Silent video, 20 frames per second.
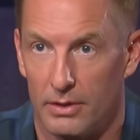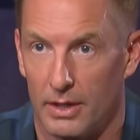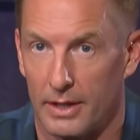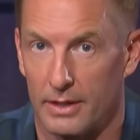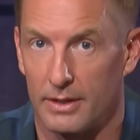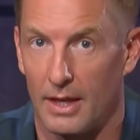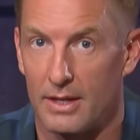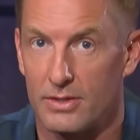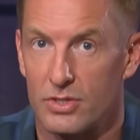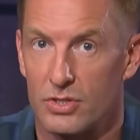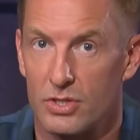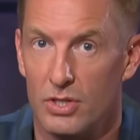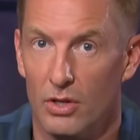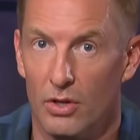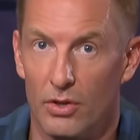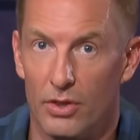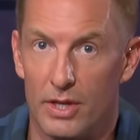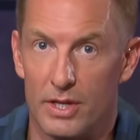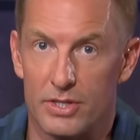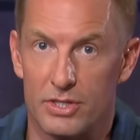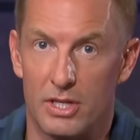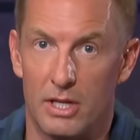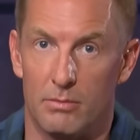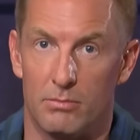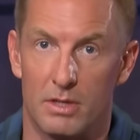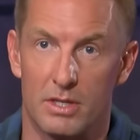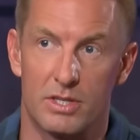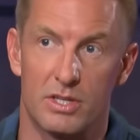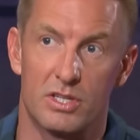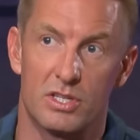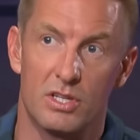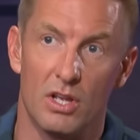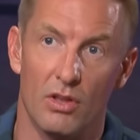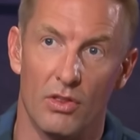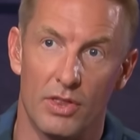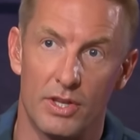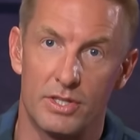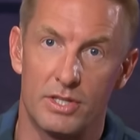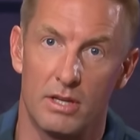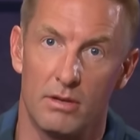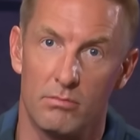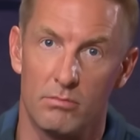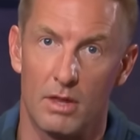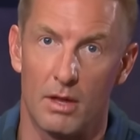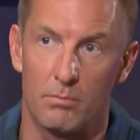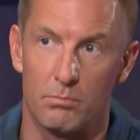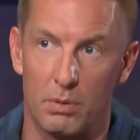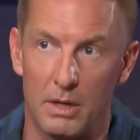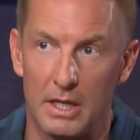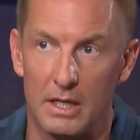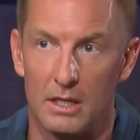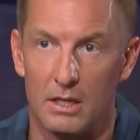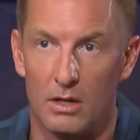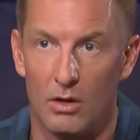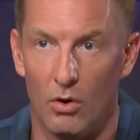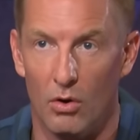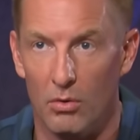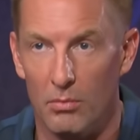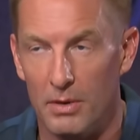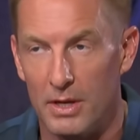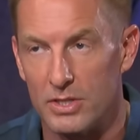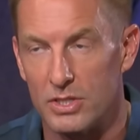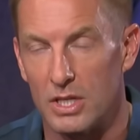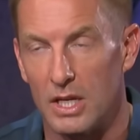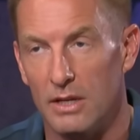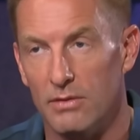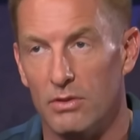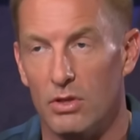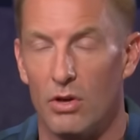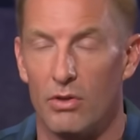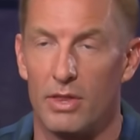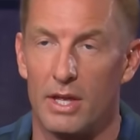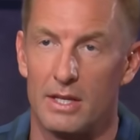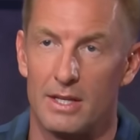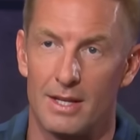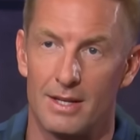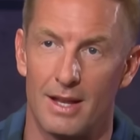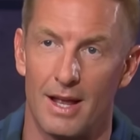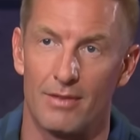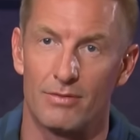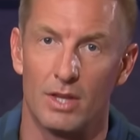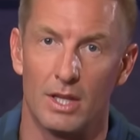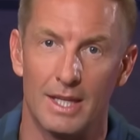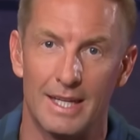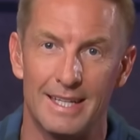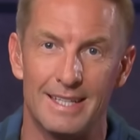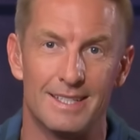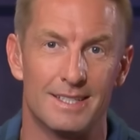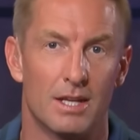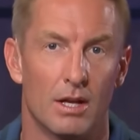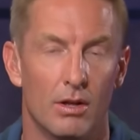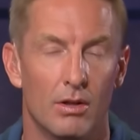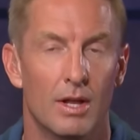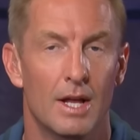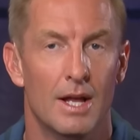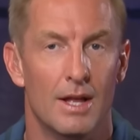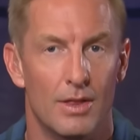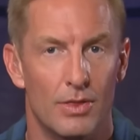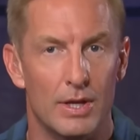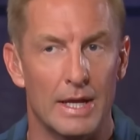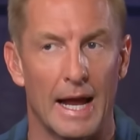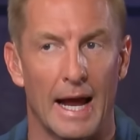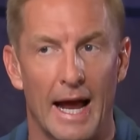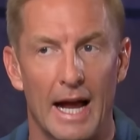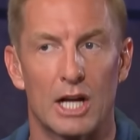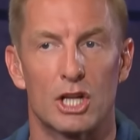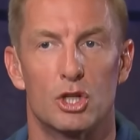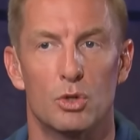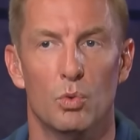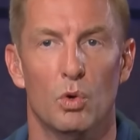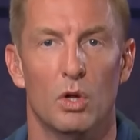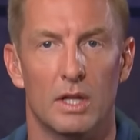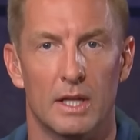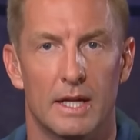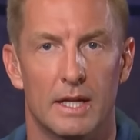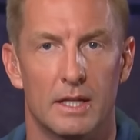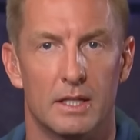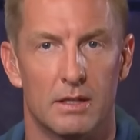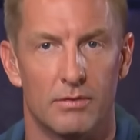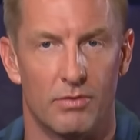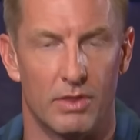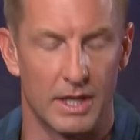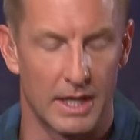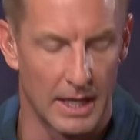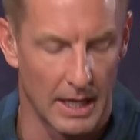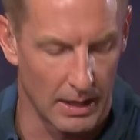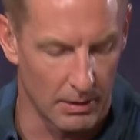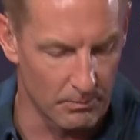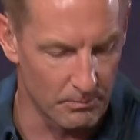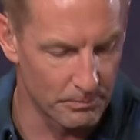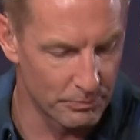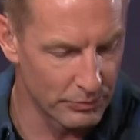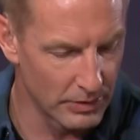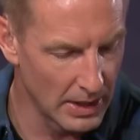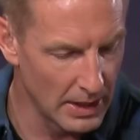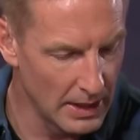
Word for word: Like that's still this team. This is still the team that beat Ole Miss even though they didn't have the lead until the actual end of the game.